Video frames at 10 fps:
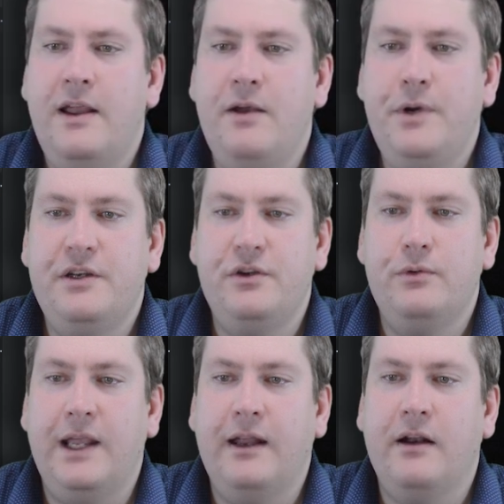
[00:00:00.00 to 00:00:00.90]
And we
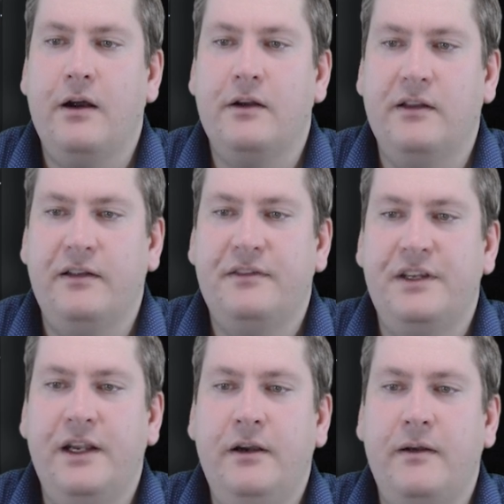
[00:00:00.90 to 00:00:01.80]
do get our list
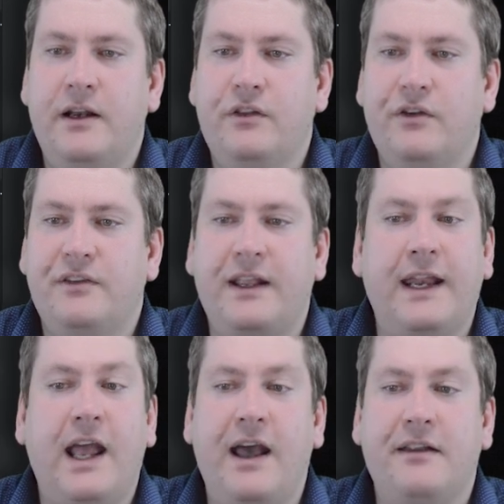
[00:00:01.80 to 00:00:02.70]
here, and it looks like
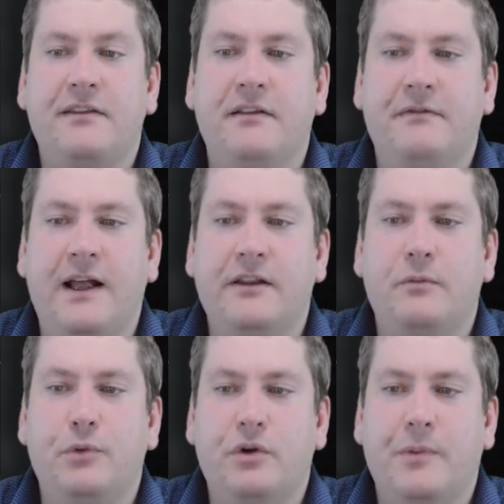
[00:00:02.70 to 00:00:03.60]
it has the
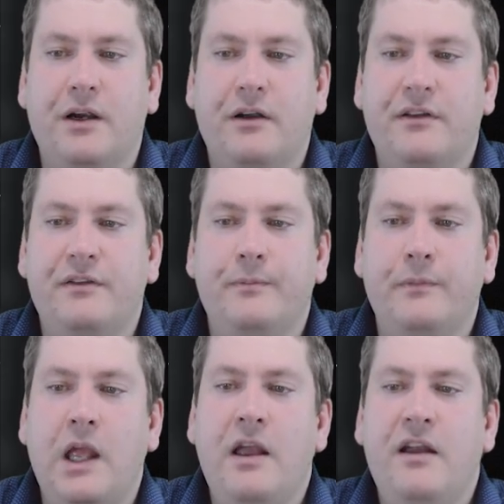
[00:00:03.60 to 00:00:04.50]
valid bookmarks.
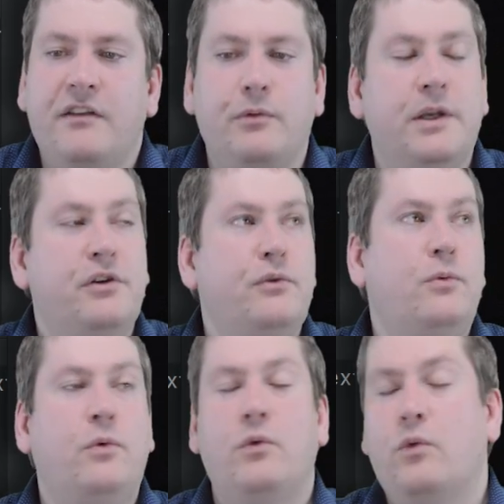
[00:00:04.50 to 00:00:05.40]
So we
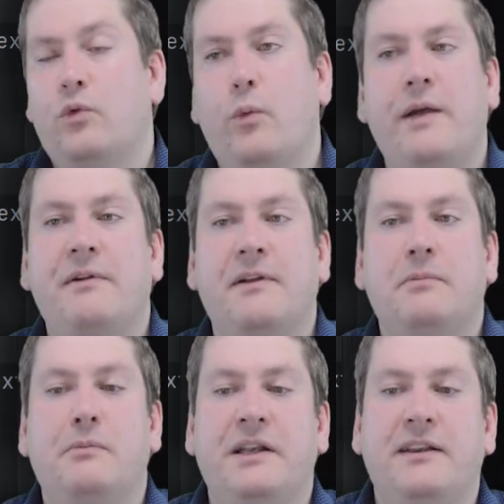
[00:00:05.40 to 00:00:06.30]
do, the way we've
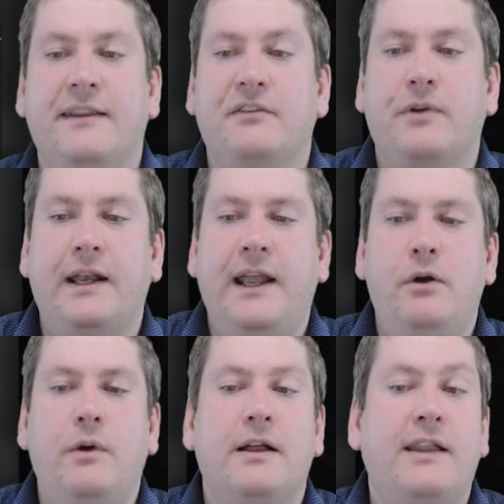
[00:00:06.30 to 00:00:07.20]
implemented this right
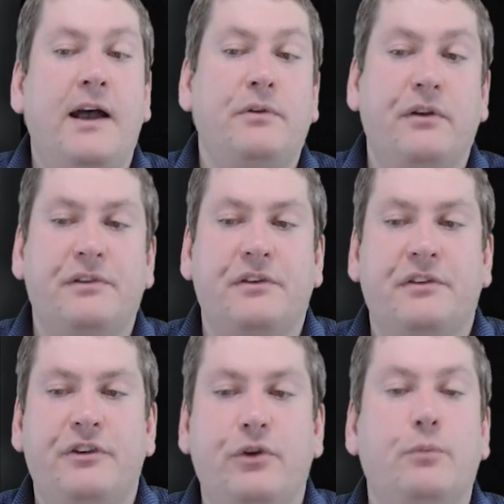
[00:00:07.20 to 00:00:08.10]
now, allow
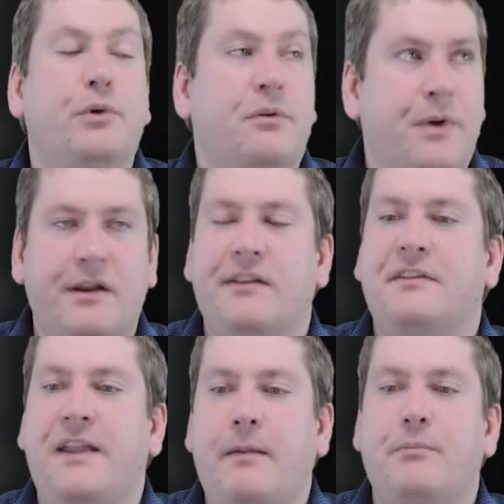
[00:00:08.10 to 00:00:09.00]
users to bookmark the
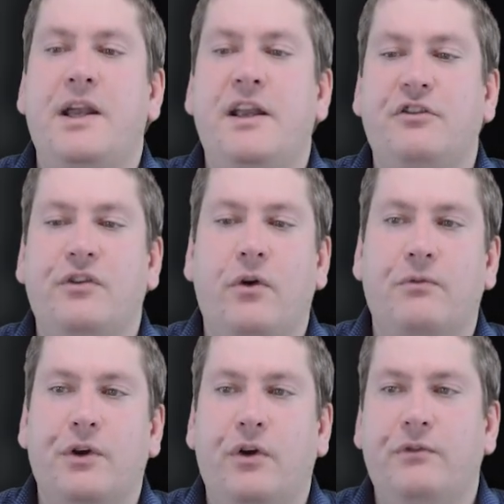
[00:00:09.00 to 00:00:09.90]
same page
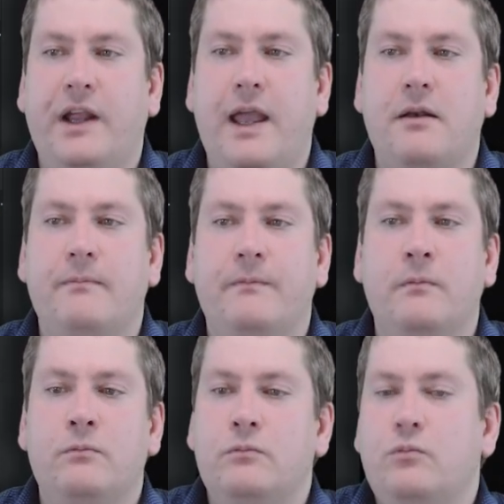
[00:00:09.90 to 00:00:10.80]
over and over again,
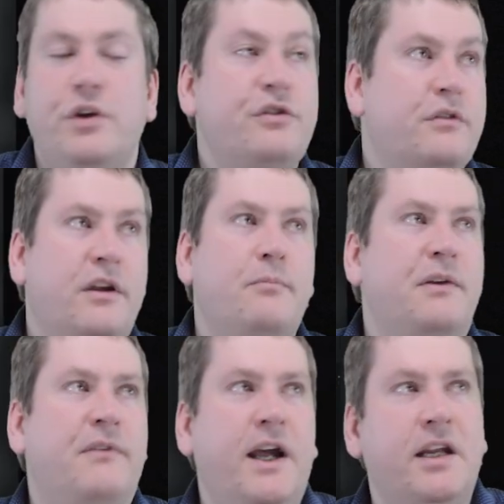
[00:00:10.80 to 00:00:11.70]
which can
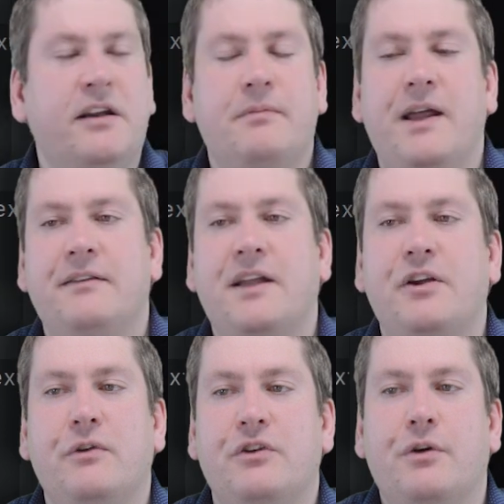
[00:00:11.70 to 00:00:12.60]
be fine. It depends how
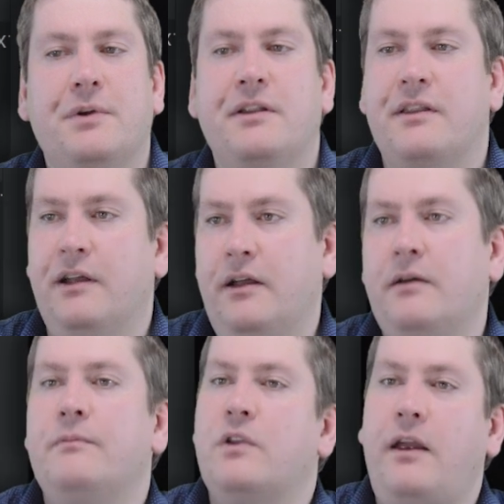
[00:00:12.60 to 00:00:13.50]
you interpret the
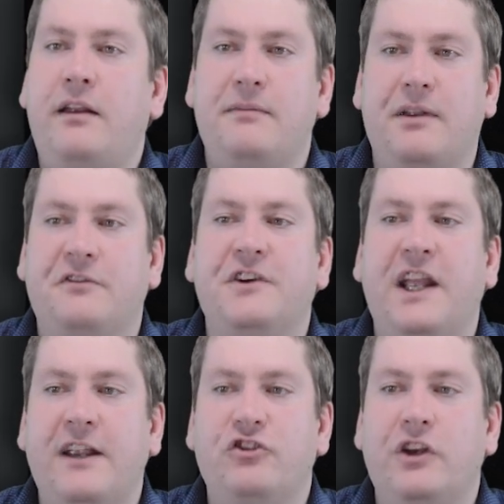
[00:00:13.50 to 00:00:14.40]

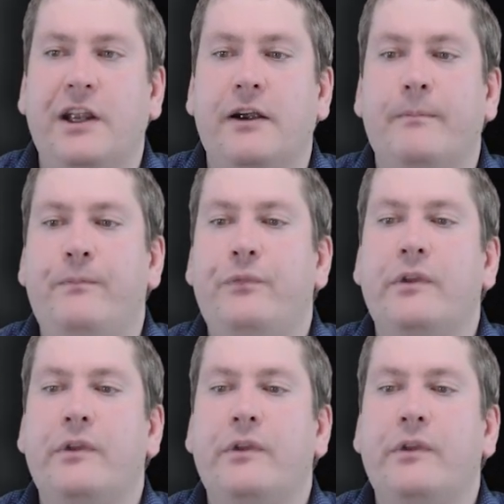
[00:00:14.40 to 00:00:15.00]
specification here.